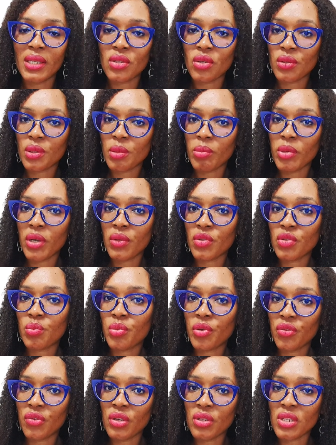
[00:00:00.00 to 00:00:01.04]
talked about
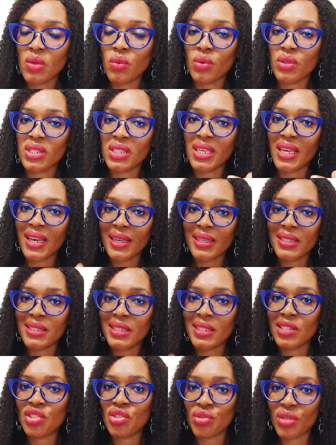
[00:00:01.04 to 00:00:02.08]
previously was the
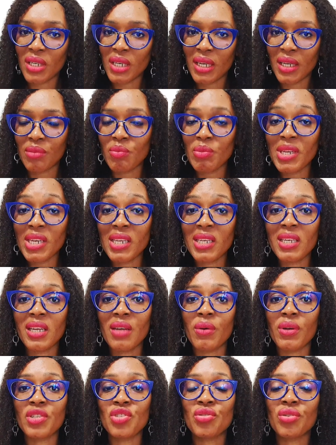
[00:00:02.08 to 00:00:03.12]
exchange traded, meaning
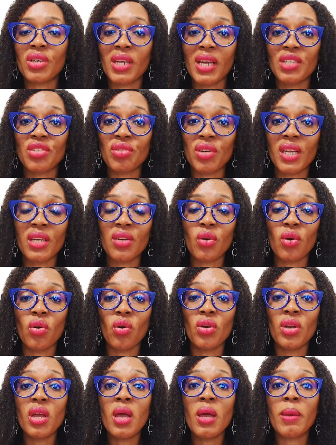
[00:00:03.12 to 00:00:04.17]
they are traded
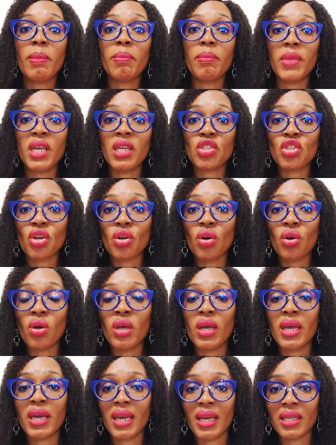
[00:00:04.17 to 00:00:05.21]
on major
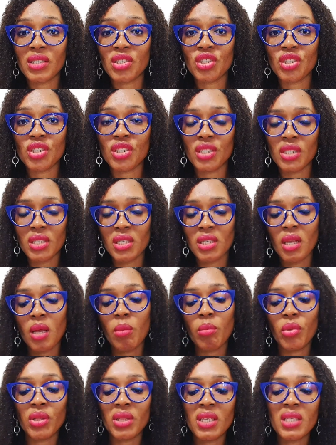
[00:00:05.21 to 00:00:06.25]
exchanges.
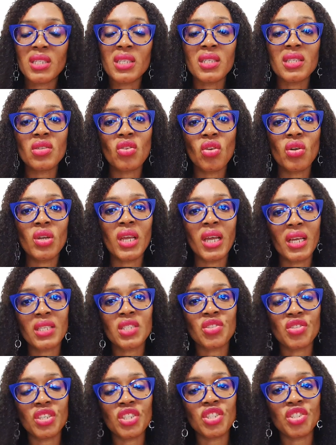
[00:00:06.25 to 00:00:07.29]
But this is
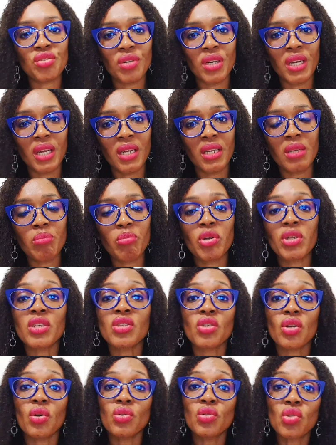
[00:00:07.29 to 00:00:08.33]
non-exchange traded, but
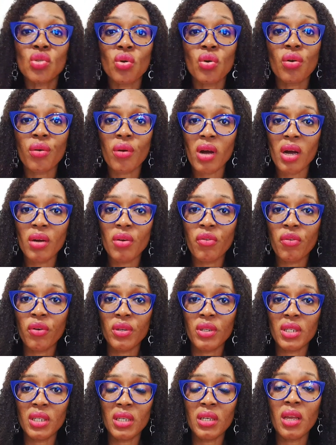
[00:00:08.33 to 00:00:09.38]
it's also
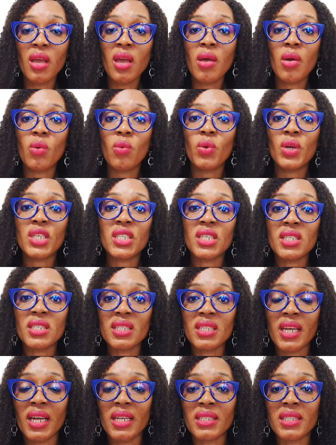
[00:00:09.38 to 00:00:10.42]
crowdfunding, which is
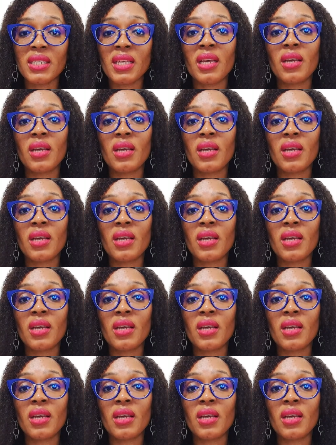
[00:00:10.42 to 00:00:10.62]
that